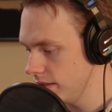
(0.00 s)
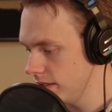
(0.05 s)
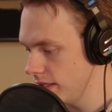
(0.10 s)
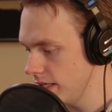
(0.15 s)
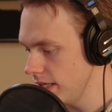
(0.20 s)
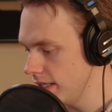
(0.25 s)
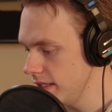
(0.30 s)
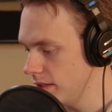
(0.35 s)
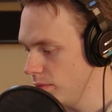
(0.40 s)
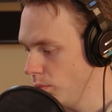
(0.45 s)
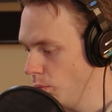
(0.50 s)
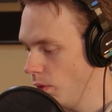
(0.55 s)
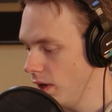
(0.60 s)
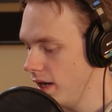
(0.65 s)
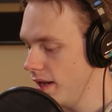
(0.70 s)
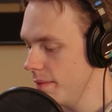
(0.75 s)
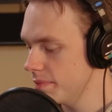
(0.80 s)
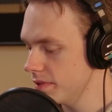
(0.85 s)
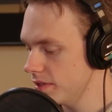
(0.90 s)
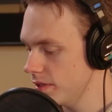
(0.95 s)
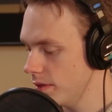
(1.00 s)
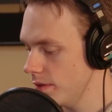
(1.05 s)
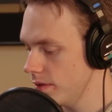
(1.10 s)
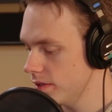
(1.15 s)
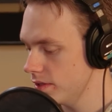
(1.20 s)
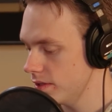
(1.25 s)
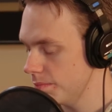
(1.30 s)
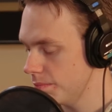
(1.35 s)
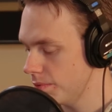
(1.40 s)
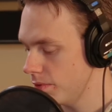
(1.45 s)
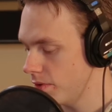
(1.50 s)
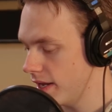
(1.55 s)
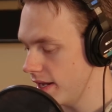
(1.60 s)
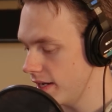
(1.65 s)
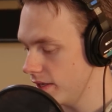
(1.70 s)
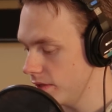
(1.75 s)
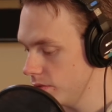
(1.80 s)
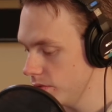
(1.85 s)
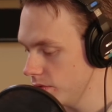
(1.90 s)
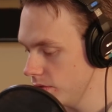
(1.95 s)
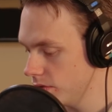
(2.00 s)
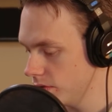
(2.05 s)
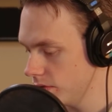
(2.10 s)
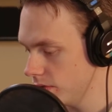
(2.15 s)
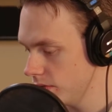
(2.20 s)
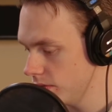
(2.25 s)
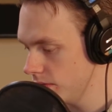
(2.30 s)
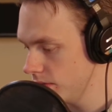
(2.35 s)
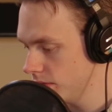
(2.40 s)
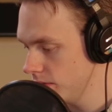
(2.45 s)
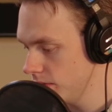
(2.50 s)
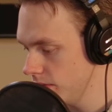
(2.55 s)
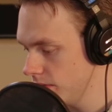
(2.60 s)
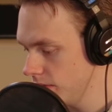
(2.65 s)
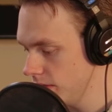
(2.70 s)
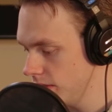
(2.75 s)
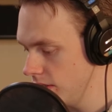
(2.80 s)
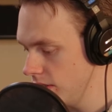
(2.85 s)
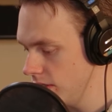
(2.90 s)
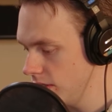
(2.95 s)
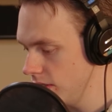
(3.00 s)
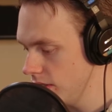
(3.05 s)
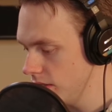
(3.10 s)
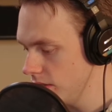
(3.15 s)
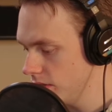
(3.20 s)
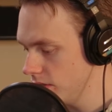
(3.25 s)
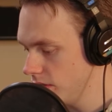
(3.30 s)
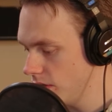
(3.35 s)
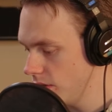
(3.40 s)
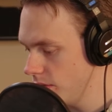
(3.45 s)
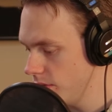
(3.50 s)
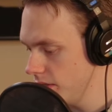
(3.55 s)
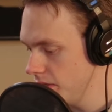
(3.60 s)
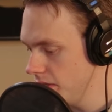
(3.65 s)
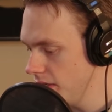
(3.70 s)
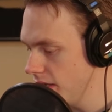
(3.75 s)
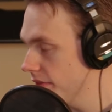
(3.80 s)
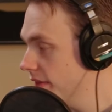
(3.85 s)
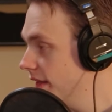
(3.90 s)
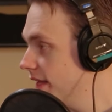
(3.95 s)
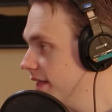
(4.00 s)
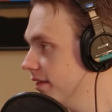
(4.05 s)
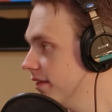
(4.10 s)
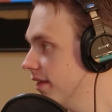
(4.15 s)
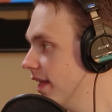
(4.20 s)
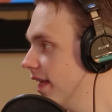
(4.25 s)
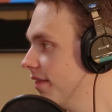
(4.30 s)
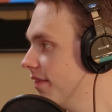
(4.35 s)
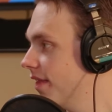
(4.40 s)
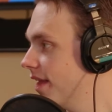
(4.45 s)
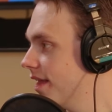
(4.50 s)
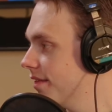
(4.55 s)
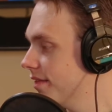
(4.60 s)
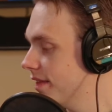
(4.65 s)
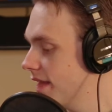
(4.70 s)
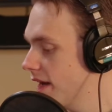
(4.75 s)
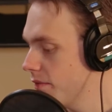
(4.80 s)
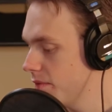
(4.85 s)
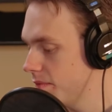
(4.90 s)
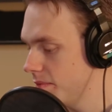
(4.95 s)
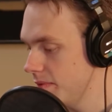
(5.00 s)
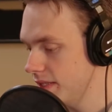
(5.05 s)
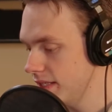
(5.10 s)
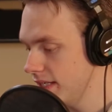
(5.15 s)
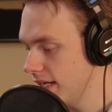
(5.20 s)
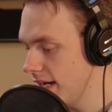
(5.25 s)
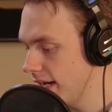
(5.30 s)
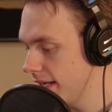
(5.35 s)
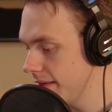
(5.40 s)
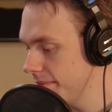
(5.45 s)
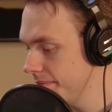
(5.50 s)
He did one episode of The Sopranos. So yeah, that would be the guy.